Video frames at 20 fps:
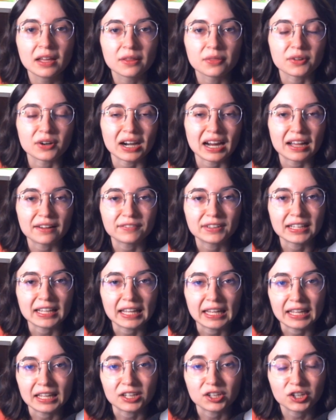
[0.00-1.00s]
they're having
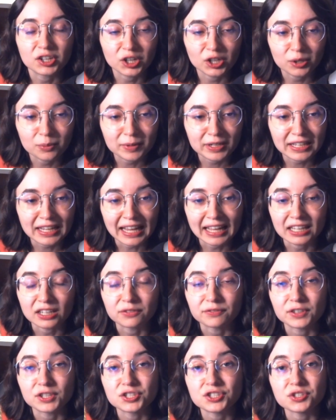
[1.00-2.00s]
a Kirby
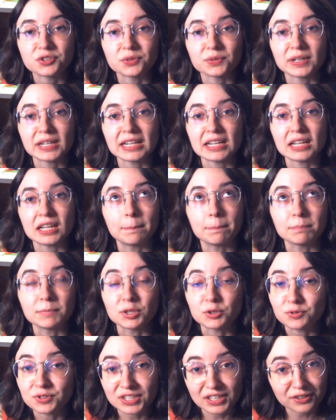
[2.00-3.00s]
Anniversary
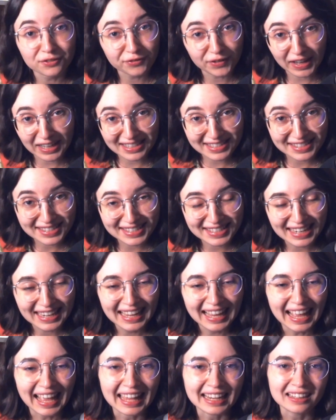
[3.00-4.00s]
Music Fest,
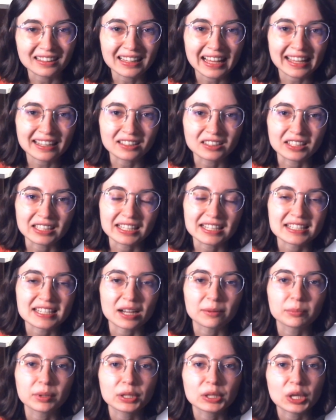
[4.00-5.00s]
and I'll add a link
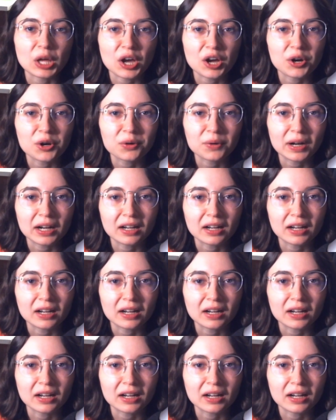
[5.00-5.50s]
down below.